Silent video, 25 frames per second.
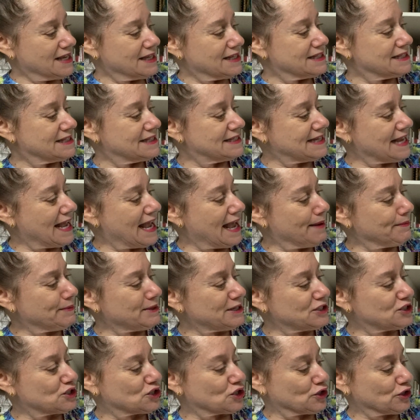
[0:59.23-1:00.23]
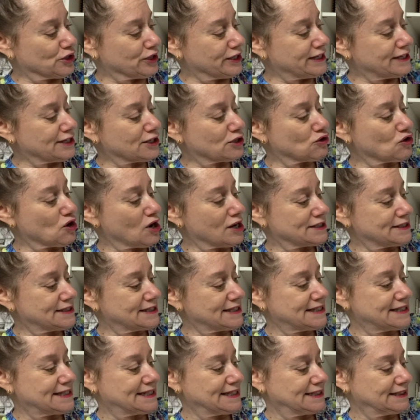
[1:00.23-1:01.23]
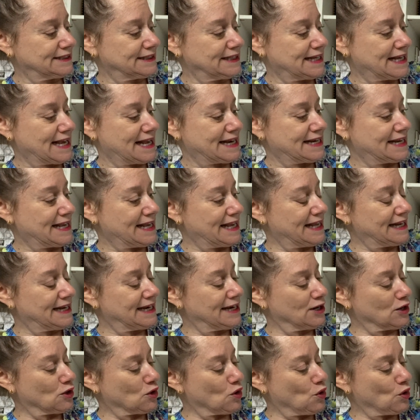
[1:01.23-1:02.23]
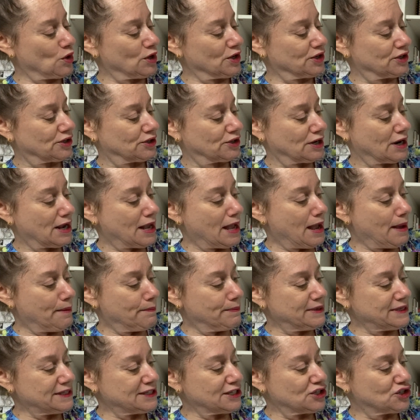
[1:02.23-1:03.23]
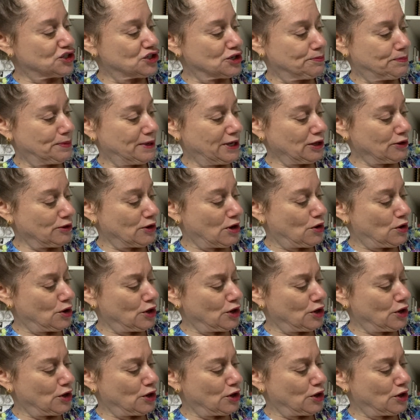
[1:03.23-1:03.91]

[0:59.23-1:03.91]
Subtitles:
Sammy scurried across the ceiling and hid in a corner. Mrs. Shapiro